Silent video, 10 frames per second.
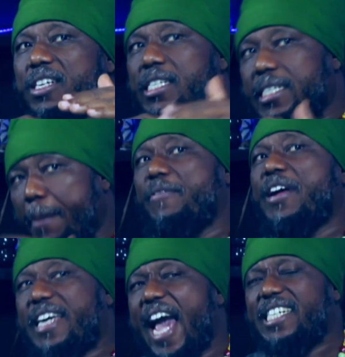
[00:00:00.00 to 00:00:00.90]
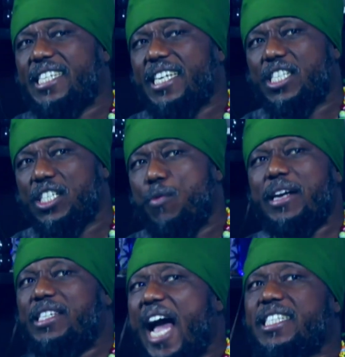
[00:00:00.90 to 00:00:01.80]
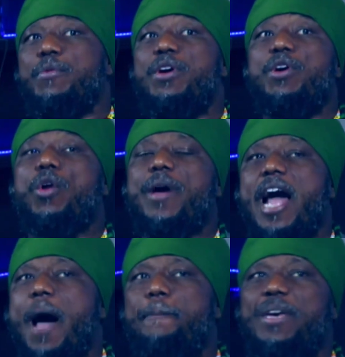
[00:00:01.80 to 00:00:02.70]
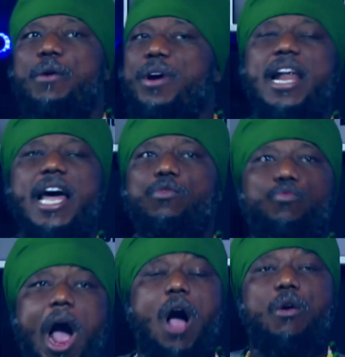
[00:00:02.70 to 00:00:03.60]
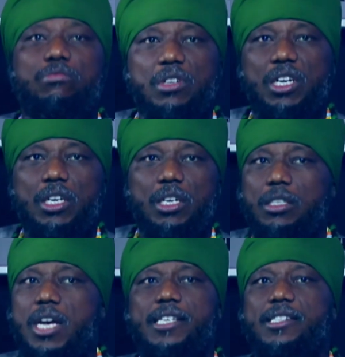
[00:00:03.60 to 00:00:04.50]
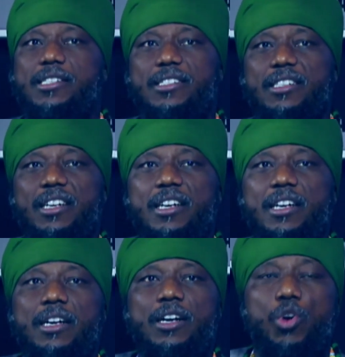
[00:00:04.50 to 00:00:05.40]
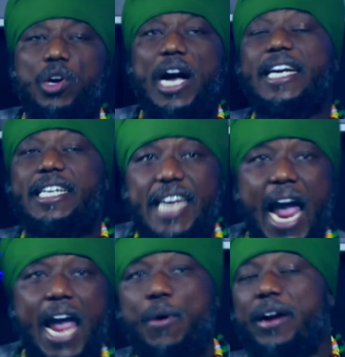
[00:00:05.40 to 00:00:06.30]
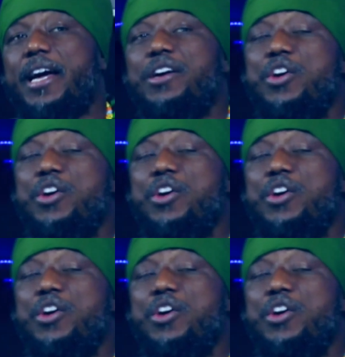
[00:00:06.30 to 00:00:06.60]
Some of the cases were judged and we all were happy and we're like, wow. Yes. Look at the time when the